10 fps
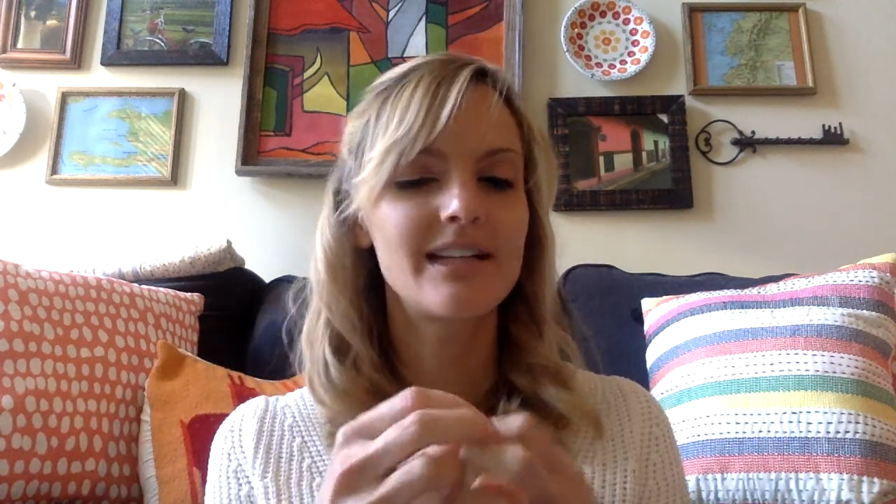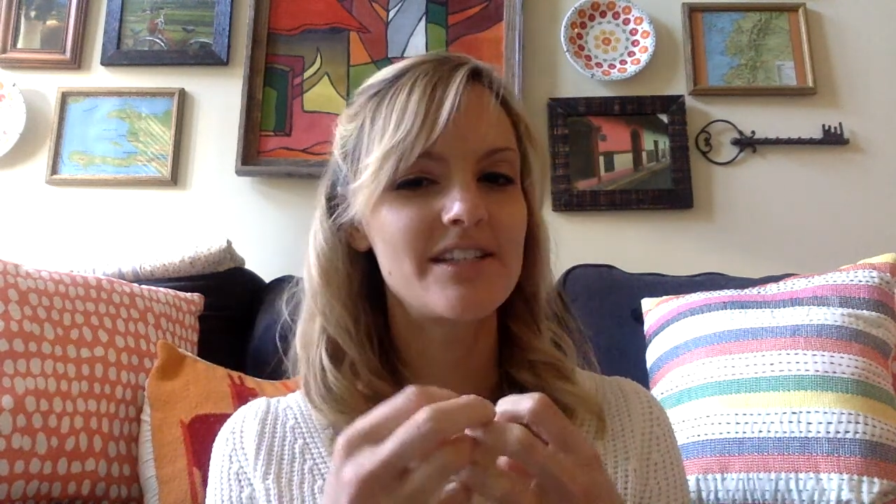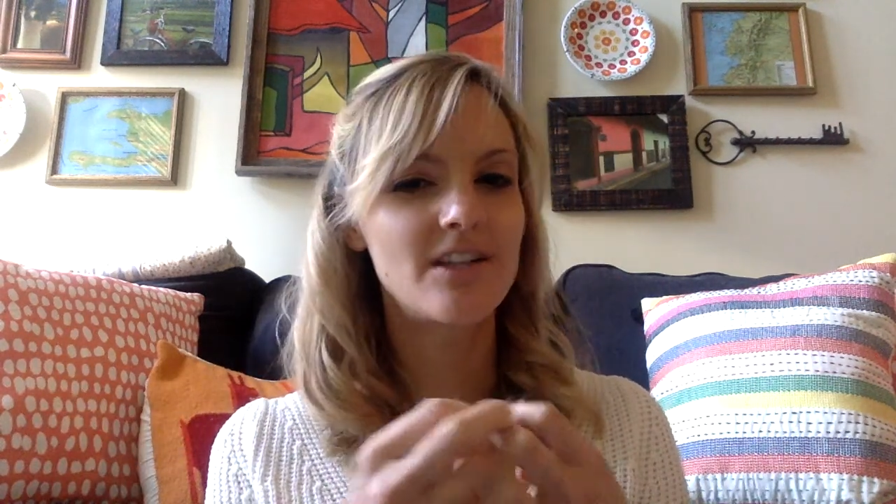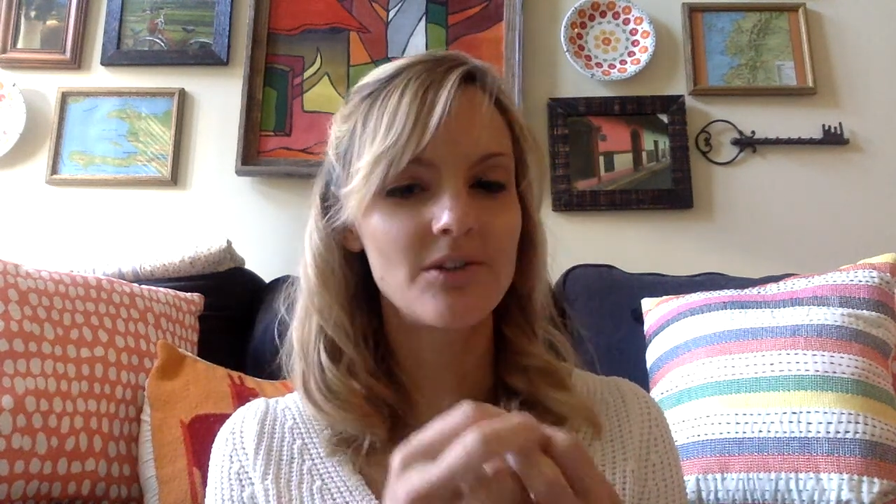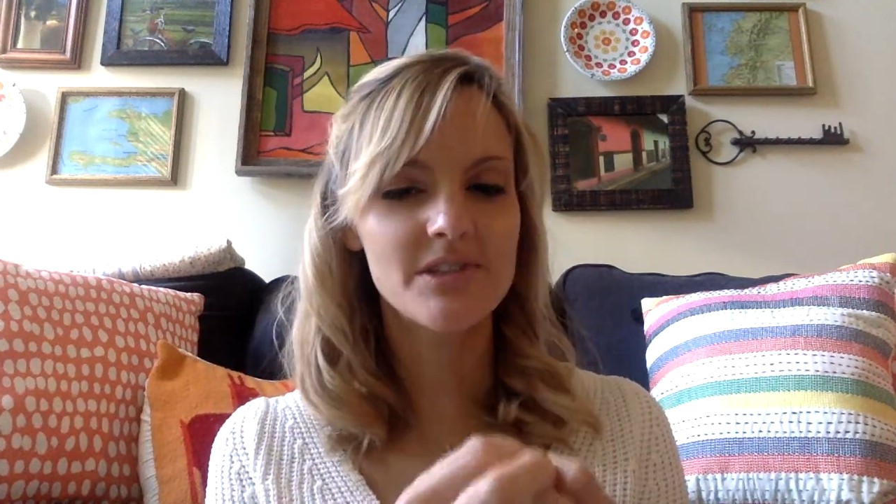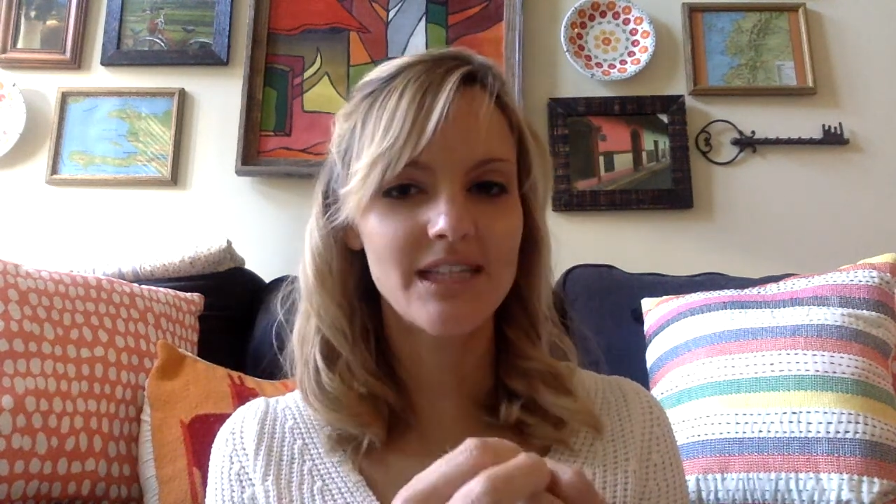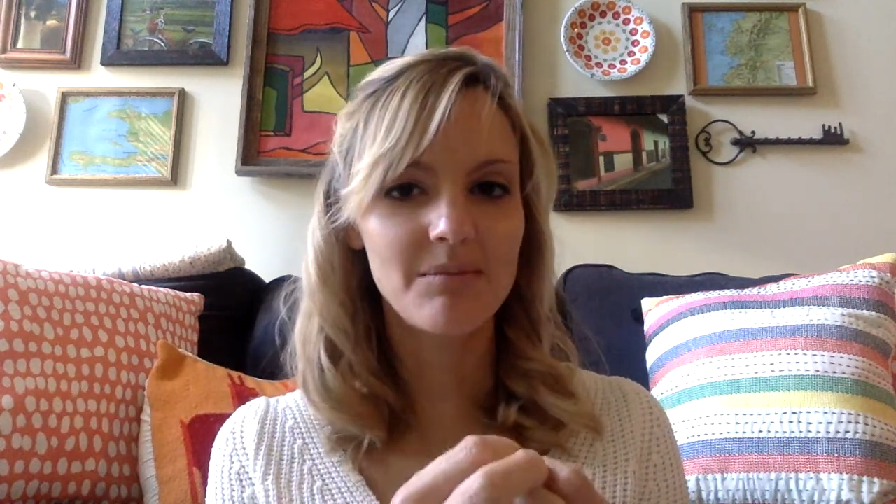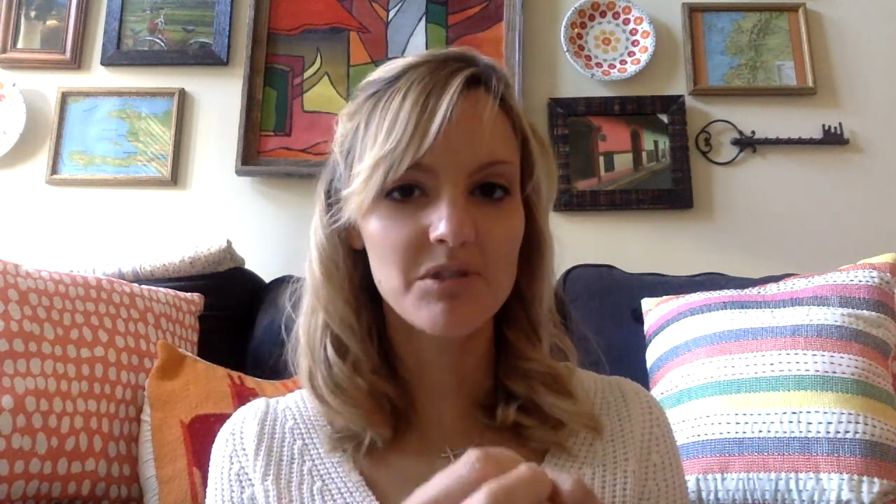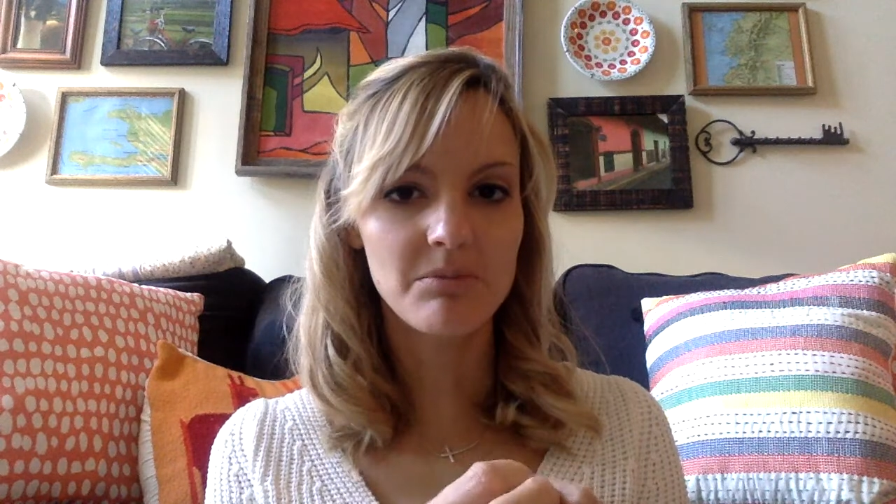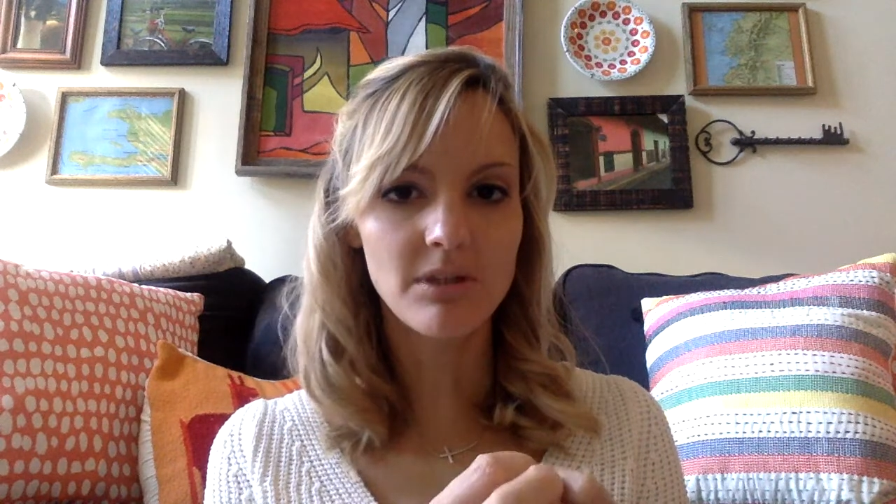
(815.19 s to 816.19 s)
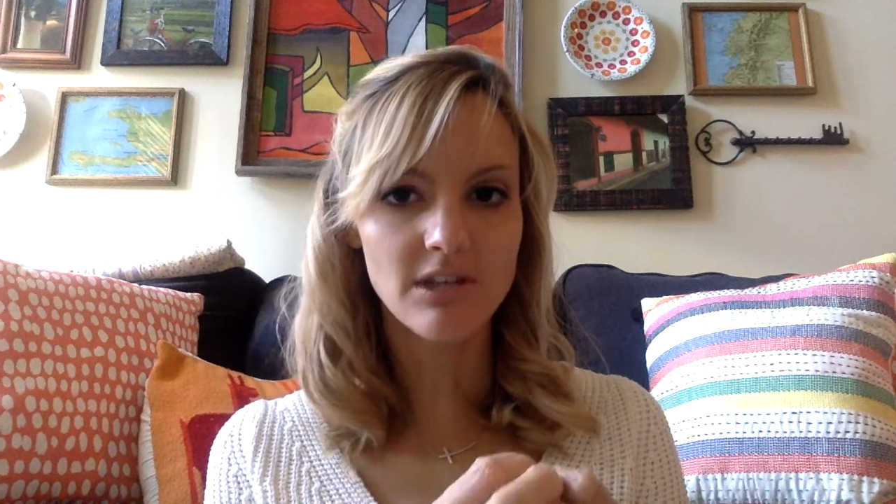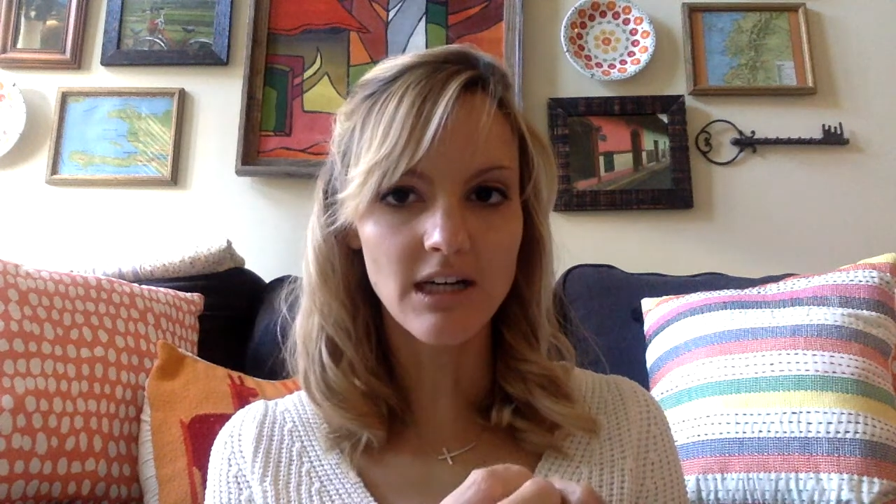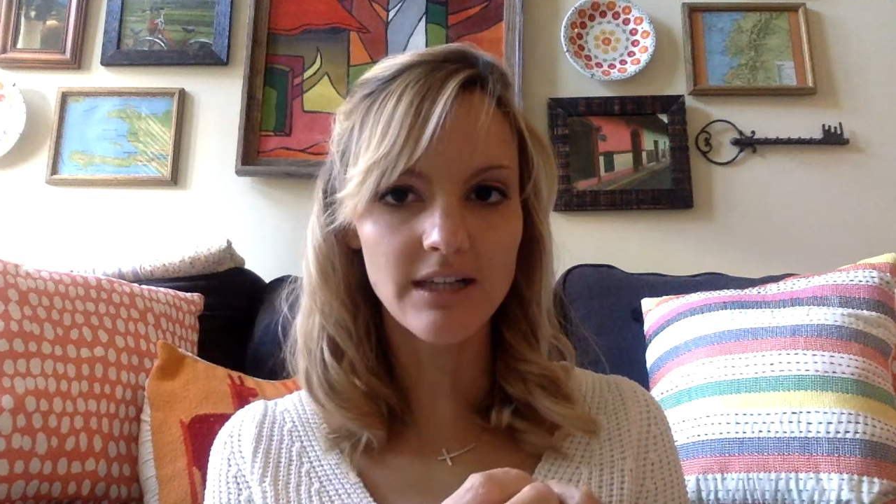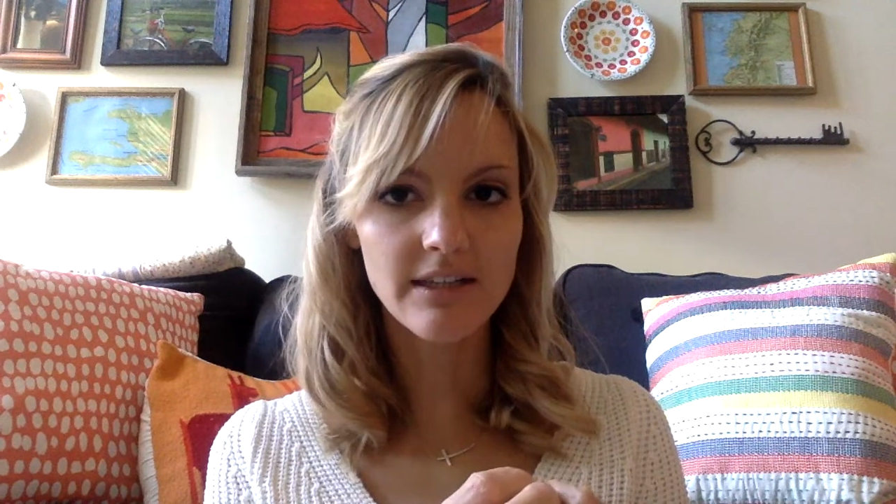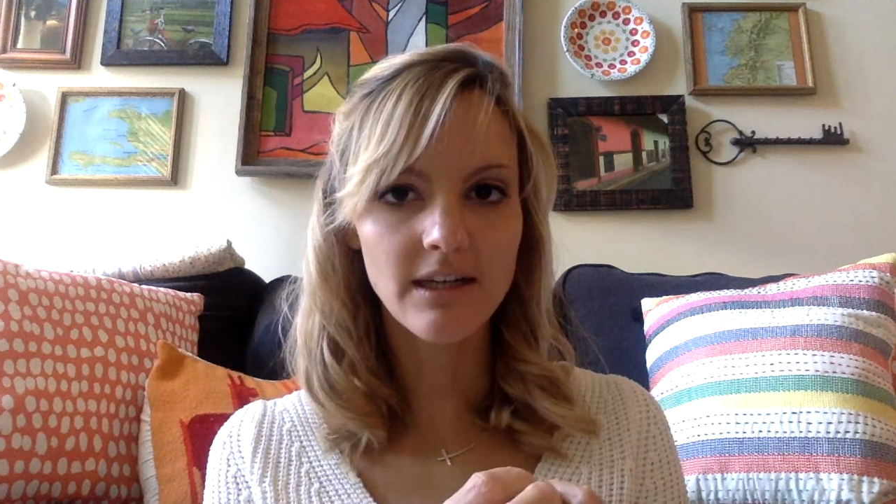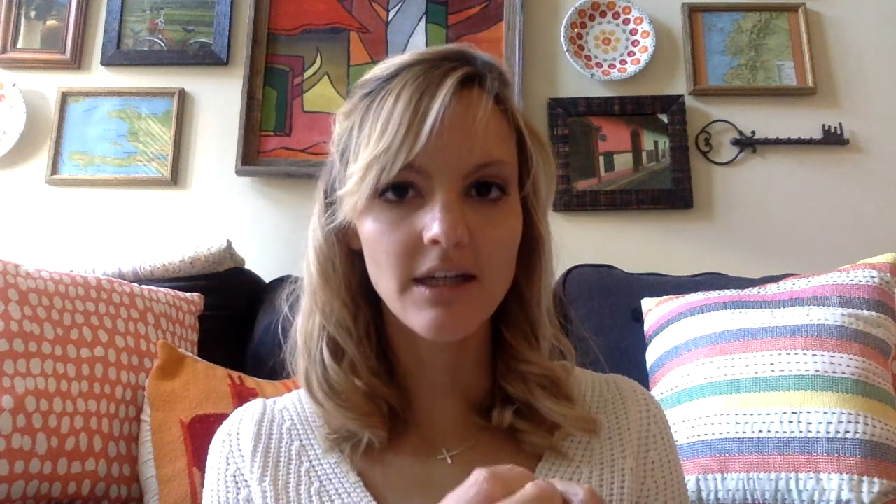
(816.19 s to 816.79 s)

that don't seem to belong.